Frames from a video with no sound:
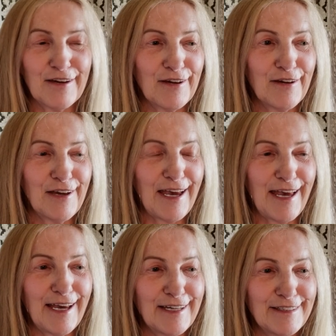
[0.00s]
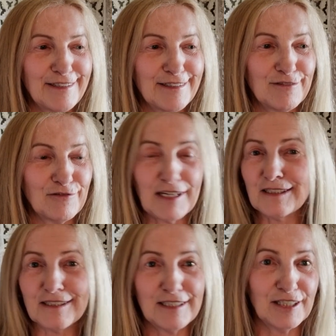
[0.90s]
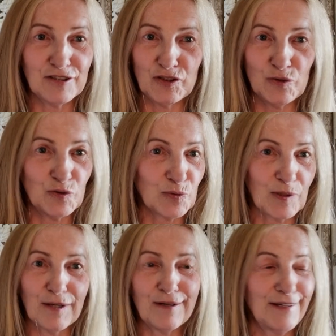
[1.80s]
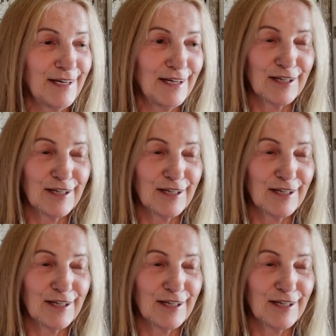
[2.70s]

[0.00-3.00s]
there and dressed in his usual